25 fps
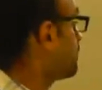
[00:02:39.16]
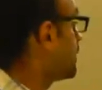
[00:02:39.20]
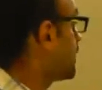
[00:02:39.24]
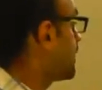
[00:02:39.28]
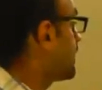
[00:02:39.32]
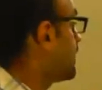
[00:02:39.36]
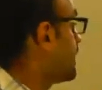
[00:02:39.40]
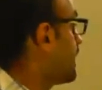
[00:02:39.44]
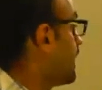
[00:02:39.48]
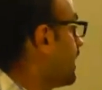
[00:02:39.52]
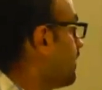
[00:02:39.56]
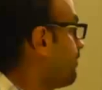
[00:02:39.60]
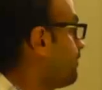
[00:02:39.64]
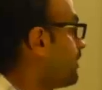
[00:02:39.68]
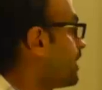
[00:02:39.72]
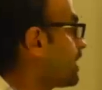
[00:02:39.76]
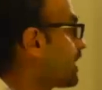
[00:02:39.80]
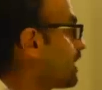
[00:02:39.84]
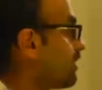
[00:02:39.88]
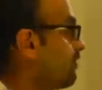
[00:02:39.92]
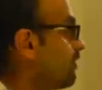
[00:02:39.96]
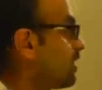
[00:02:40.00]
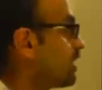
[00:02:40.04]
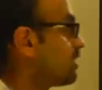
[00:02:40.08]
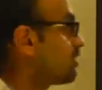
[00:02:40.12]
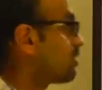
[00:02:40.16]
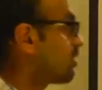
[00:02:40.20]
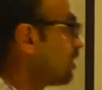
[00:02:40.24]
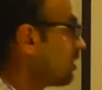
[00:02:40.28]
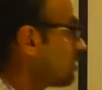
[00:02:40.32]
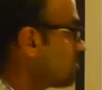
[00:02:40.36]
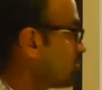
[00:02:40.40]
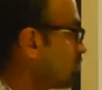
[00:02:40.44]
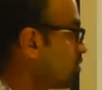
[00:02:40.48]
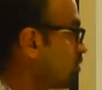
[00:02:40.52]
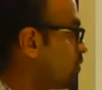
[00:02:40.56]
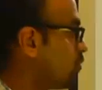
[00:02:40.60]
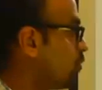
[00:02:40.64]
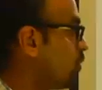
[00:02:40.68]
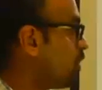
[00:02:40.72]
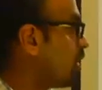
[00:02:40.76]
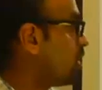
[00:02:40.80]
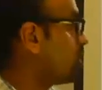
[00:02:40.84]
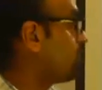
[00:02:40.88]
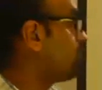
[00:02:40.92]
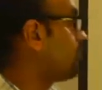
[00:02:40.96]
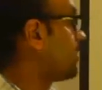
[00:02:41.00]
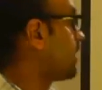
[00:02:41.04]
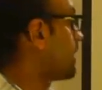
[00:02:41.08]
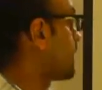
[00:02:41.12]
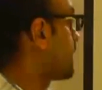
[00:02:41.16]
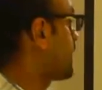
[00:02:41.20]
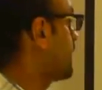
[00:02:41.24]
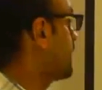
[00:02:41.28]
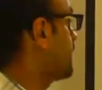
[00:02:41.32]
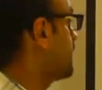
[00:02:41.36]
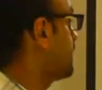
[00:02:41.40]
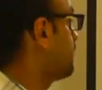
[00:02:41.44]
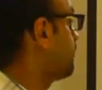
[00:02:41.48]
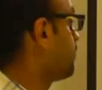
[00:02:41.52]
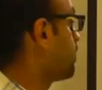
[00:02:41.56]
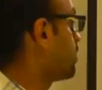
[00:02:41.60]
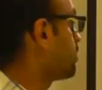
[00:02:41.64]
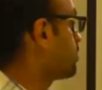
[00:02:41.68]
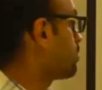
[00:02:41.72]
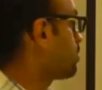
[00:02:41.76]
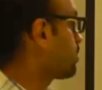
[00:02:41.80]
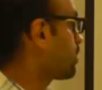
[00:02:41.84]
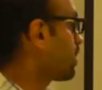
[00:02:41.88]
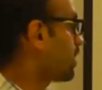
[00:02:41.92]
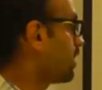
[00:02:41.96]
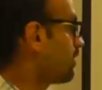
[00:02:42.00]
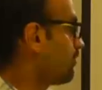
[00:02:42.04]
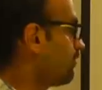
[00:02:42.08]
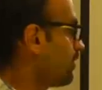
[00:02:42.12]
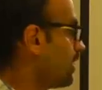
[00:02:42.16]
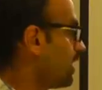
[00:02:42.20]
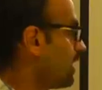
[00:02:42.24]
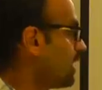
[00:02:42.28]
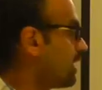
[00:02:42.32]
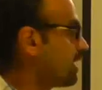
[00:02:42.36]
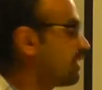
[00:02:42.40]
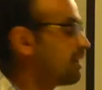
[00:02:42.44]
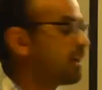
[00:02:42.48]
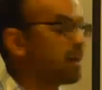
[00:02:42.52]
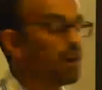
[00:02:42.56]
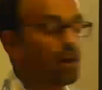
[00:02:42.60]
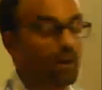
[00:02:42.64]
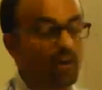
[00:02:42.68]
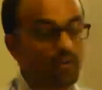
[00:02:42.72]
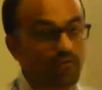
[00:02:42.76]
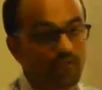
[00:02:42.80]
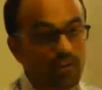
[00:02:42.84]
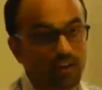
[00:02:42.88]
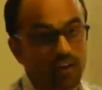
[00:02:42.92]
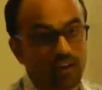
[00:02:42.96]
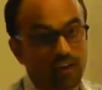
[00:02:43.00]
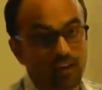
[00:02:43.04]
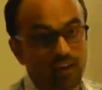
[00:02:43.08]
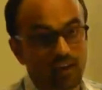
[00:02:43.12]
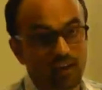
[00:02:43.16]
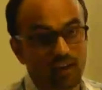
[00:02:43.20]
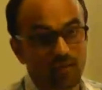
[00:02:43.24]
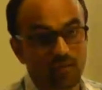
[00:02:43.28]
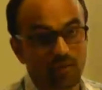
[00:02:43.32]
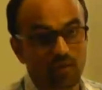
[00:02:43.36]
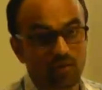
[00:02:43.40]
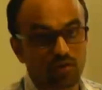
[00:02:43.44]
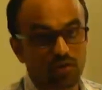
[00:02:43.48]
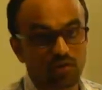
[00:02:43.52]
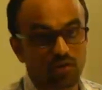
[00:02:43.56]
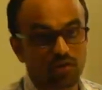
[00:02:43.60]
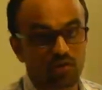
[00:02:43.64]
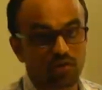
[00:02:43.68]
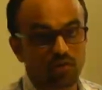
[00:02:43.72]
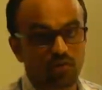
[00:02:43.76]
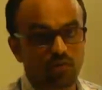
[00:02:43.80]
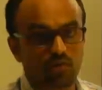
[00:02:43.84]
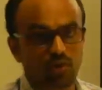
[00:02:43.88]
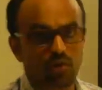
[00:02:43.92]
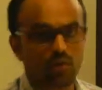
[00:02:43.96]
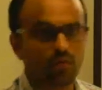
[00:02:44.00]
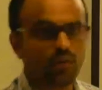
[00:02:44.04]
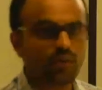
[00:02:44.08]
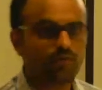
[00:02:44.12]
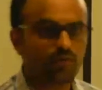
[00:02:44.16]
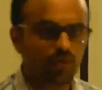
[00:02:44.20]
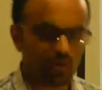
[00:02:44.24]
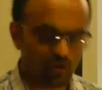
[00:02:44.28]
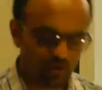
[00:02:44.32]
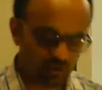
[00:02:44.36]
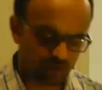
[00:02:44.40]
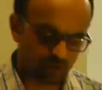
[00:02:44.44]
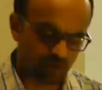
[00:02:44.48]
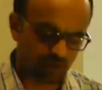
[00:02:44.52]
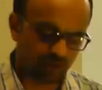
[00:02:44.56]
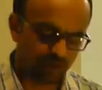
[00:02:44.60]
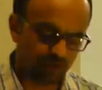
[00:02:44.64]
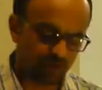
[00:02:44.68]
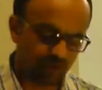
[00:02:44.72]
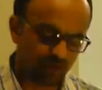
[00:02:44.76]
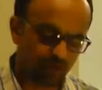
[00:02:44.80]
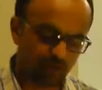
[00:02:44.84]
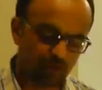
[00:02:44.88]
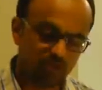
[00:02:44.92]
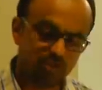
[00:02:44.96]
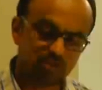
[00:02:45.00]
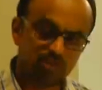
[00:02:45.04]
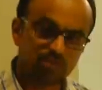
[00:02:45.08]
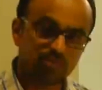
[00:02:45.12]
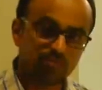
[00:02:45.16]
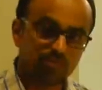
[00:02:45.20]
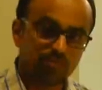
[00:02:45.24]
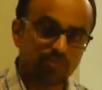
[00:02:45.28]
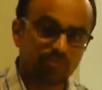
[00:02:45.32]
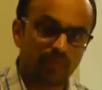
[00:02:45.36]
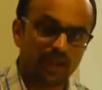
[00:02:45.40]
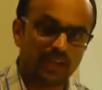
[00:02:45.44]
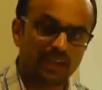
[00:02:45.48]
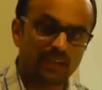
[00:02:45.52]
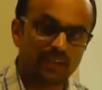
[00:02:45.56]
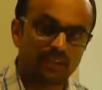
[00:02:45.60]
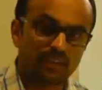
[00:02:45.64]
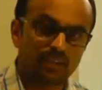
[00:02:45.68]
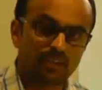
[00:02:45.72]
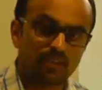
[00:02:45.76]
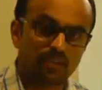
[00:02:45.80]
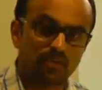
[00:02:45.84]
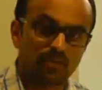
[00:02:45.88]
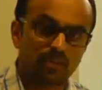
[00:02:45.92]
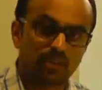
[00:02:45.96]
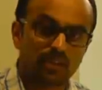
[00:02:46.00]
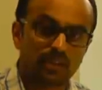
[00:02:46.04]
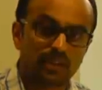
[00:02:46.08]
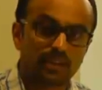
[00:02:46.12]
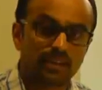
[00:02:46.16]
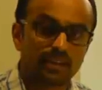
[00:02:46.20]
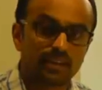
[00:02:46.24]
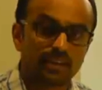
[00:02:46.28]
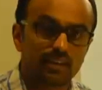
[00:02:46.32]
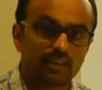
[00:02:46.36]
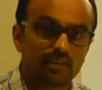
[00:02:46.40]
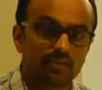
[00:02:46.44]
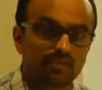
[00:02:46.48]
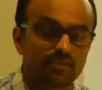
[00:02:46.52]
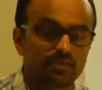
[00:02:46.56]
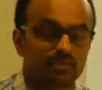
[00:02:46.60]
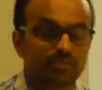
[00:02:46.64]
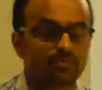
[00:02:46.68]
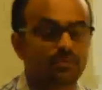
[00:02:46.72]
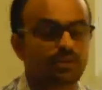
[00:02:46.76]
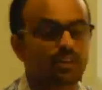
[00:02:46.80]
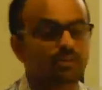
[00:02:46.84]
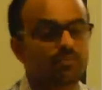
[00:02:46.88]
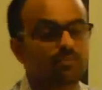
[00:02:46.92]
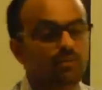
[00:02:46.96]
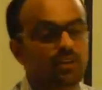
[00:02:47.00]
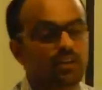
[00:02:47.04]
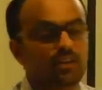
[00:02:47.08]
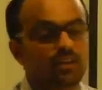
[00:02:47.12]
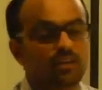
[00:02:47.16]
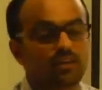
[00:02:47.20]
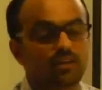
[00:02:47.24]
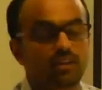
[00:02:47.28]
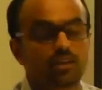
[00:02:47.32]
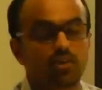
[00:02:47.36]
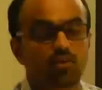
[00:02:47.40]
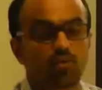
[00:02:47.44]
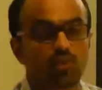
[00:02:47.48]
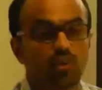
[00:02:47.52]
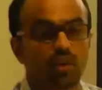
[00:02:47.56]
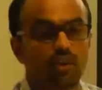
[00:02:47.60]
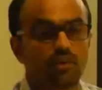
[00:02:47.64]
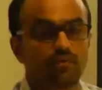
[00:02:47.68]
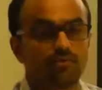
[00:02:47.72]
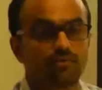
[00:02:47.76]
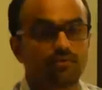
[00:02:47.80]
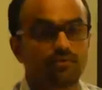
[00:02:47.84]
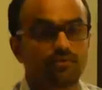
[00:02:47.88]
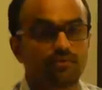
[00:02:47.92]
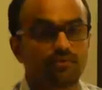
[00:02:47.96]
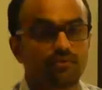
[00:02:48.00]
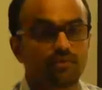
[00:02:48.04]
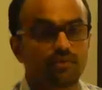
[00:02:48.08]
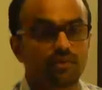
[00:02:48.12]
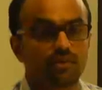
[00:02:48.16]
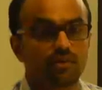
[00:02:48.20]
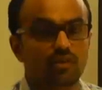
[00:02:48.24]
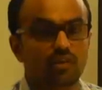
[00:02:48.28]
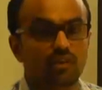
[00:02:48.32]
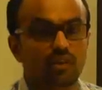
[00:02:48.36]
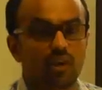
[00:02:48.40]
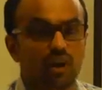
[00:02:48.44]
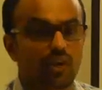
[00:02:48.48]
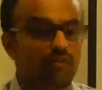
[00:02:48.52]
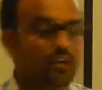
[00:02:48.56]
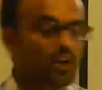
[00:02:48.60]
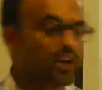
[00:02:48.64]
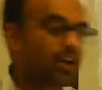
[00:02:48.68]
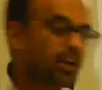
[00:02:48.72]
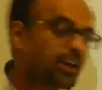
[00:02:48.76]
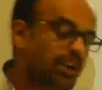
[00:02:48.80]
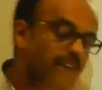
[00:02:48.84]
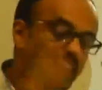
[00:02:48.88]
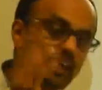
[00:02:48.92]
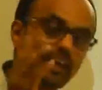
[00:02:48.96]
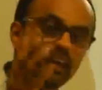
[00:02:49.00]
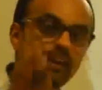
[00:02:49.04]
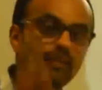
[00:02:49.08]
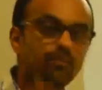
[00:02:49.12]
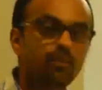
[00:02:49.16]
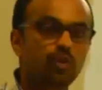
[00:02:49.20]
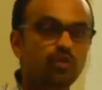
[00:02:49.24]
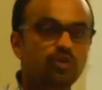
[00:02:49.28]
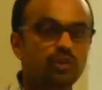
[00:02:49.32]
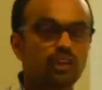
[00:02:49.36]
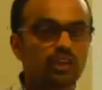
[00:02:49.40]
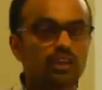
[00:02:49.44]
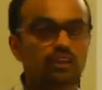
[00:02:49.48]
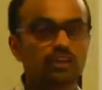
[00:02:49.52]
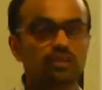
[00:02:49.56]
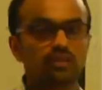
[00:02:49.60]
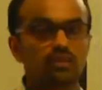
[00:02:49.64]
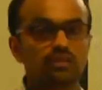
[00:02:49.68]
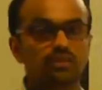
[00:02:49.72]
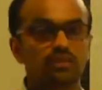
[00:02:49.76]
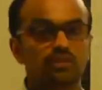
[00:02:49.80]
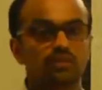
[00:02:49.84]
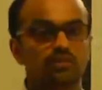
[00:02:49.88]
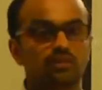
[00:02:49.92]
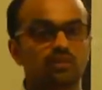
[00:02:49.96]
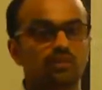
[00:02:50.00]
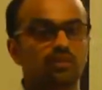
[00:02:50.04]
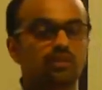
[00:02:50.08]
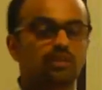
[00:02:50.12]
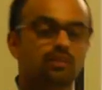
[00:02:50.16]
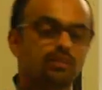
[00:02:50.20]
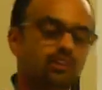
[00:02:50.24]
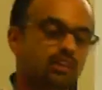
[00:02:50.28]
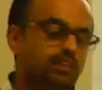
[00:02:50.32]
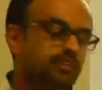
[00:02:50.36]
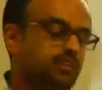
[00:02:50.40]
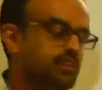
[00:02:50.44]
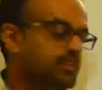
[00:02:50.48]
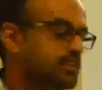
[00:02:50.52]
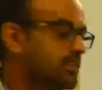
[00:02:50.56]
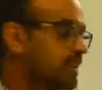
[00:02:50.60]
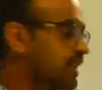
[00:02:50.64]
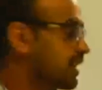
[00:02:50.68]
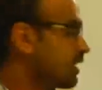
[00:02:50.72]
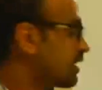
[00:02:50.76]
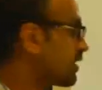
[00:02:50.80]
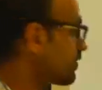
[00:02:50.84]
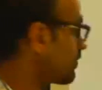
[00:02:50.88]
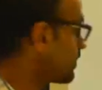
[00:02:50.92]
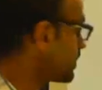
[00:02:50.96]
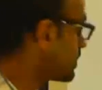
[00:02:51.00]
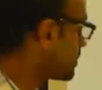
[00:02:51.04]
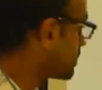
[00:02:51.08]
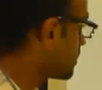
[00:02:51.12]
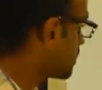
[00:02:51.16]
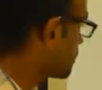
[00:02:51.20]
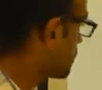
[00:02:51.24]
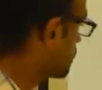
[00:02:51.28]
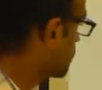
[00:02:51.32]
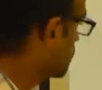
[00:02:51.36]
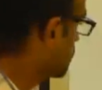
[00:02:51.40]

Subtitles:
by, have we given thought to what we really want to convey, and are we clear about it? What do we want to convey? What is the matter or content or subject matter that you have? Are we clear about that? That's the second question.